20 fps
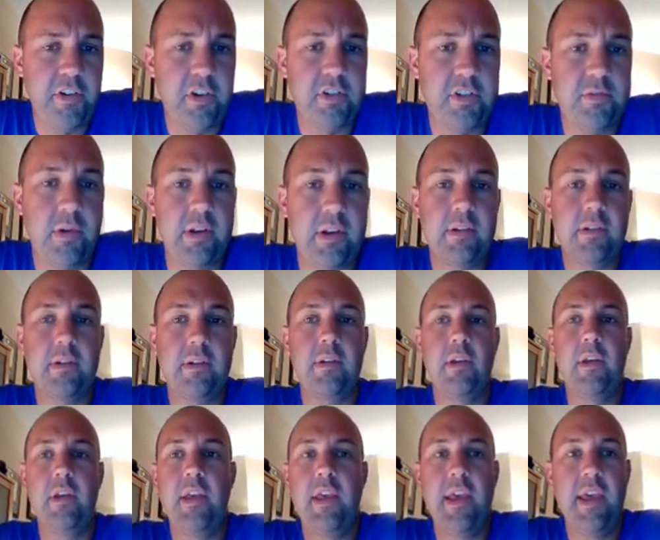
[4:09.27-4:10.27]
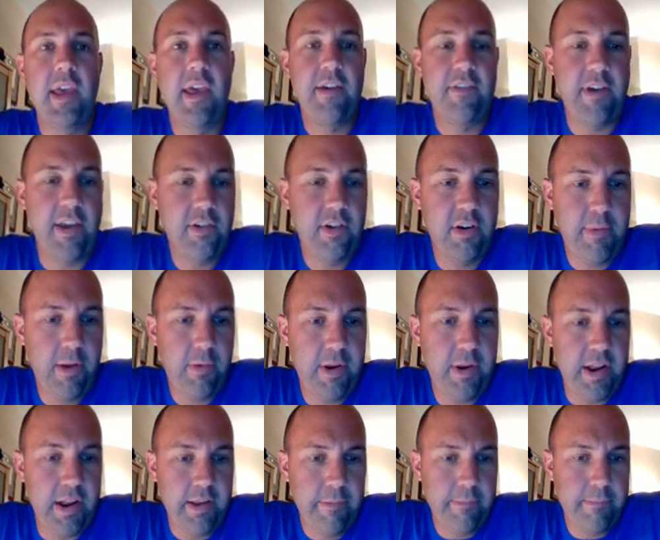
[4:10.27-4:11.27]
The first one, if I go to my
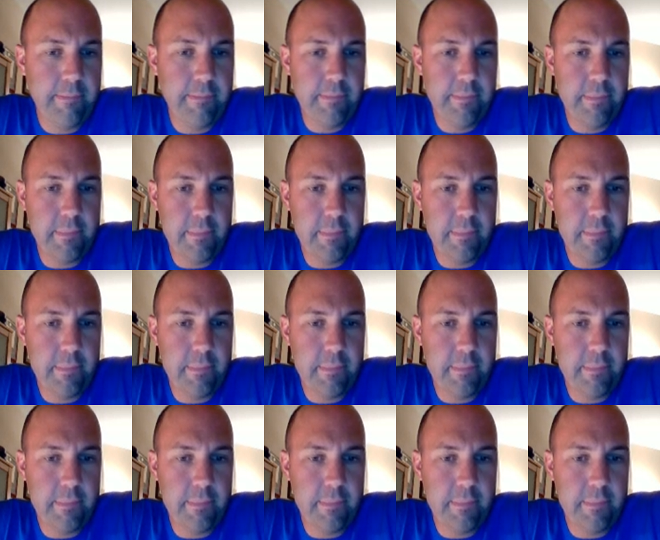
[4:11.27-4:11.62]
reading,